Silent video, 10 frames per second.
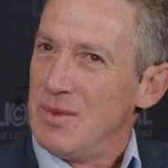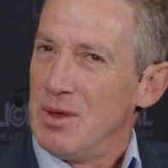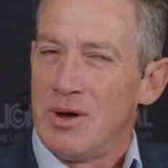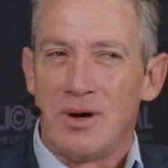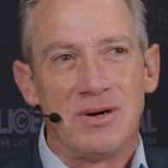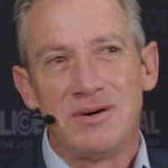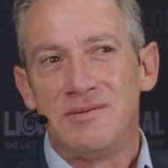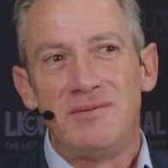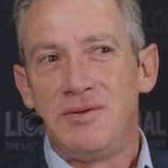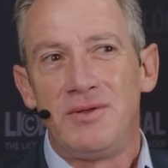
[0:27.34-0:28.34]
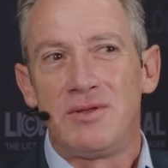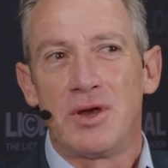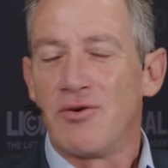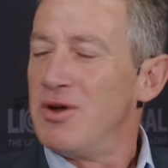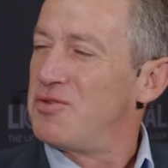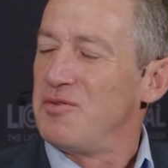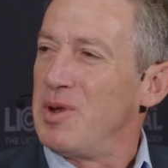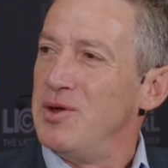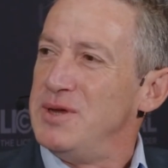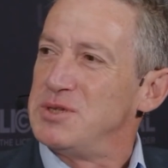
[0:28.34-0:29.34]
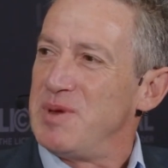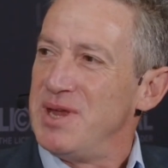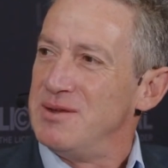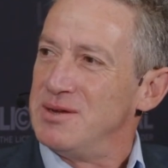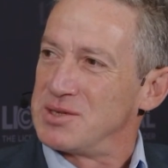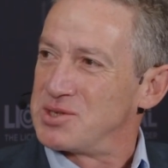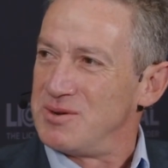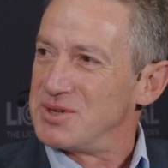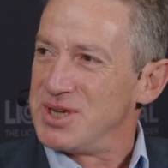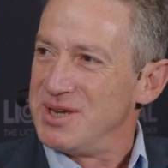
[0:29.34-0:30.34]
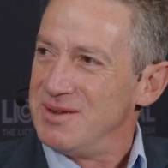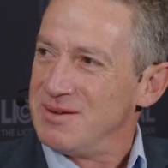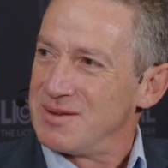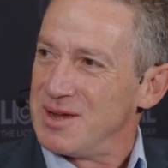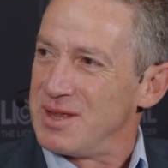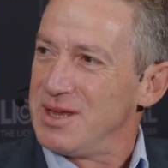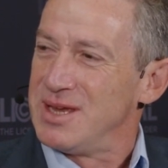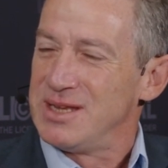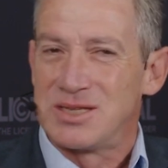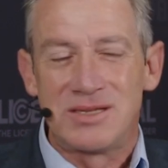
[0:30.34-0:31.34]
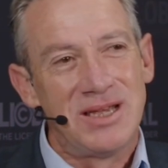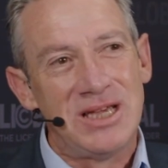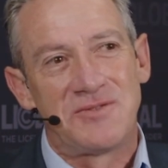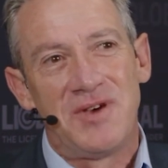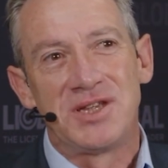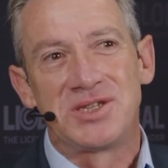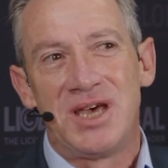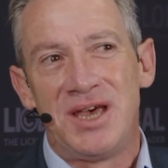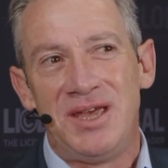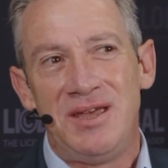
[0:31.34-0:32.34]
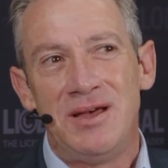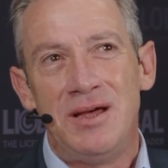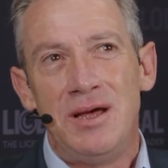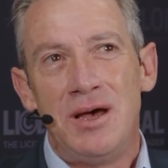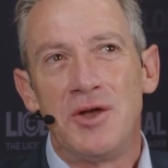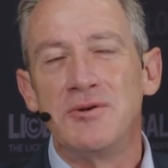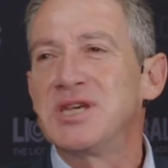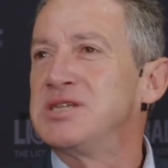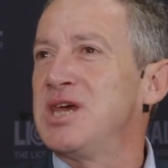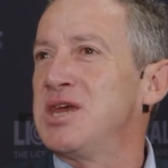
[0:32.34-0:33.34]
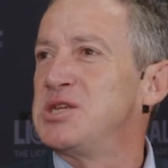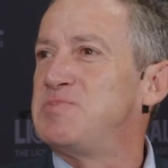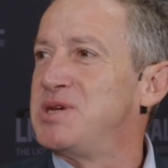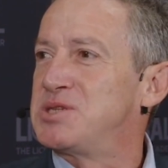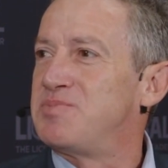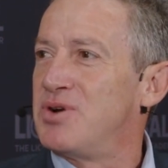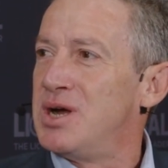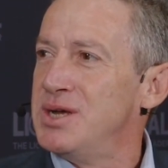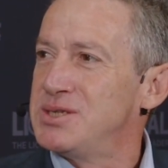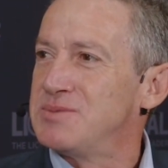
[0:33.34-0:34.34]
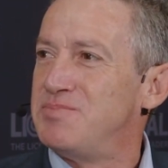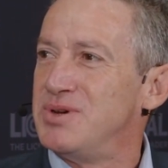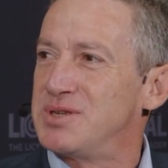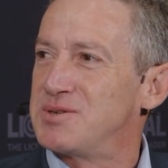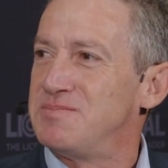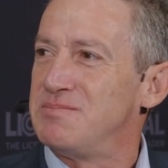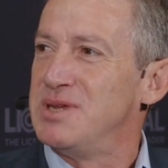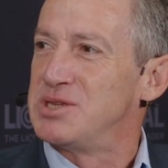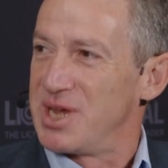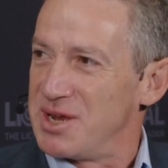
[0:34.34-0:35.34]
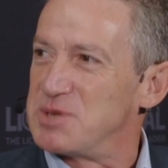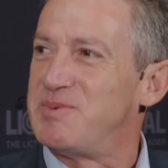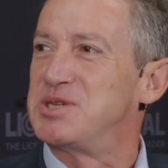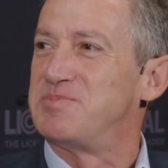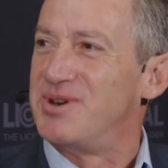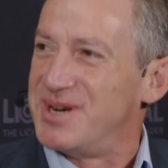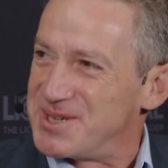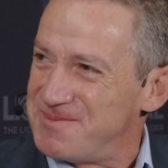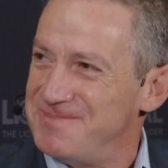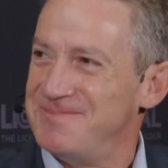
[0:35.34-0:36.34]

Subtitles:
Oh, the growth of Bluey's been astonishing. I think it's fair to say, I don't want to say it's taken us by surprise, but it's taken us by surprise.